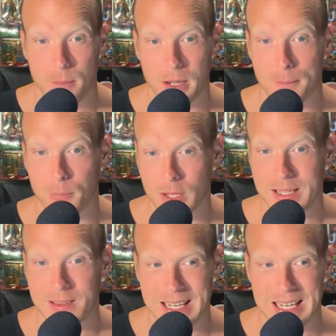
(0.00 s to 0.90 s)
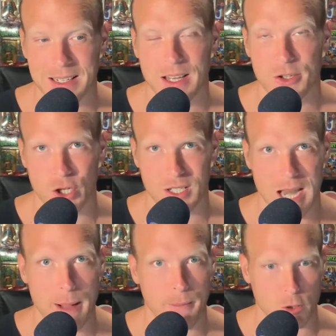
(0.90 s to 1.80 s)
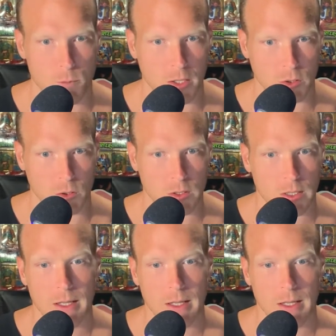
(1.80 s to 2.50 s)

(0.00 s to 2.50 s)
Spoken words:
but I'm pretty lean, just not much muscle.